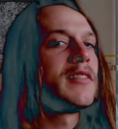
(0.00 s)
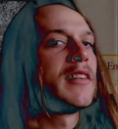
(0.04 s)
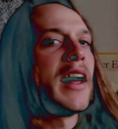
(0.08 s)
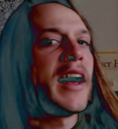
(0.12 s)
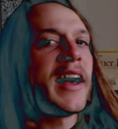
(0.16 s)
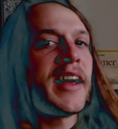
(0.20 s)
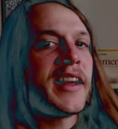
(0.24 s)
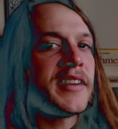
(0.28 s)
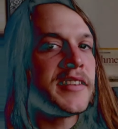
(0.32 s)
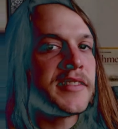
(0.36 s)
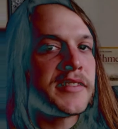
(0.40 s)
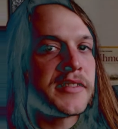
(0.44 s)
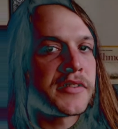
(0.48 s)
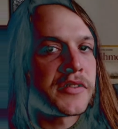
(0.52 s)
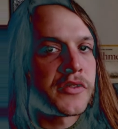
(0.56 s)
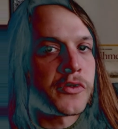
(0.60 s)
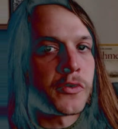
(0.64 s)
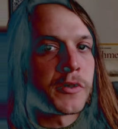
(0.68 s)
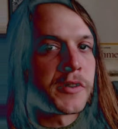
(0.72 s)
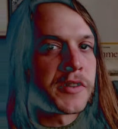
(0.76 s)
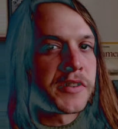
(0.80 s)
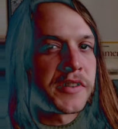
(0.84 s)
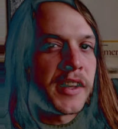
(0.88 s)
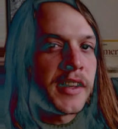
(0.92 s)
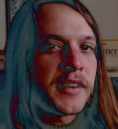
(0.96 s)
lines
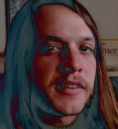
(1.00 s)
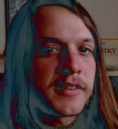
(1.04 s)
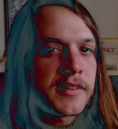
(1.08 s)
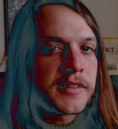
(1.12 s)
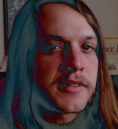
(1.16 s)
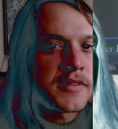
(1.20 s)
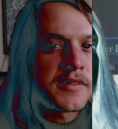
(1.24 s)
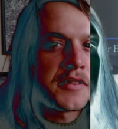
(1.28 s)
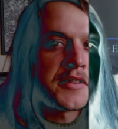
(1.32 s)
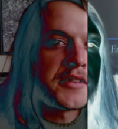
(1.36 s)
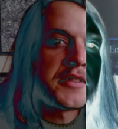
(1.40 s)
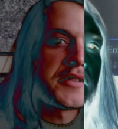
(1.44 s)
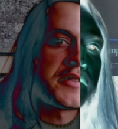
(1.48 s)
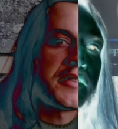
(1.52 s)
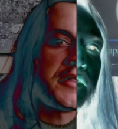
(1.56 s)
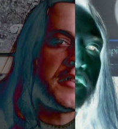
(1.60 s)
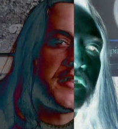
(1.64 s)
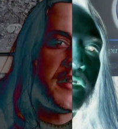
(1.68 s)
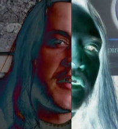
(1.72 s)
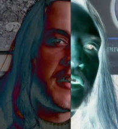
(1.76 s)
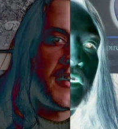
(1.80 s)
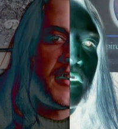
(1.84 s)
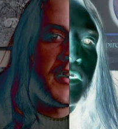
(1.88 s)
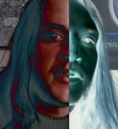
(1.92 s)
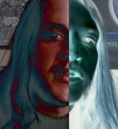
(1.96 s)
or sentences in
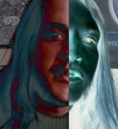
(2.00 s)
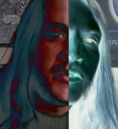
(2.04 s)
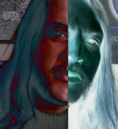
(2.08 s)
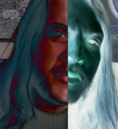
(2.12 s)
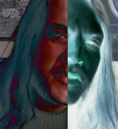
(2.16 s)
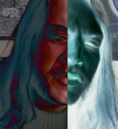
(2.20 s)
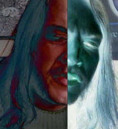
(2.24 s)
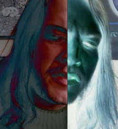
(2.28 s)
there you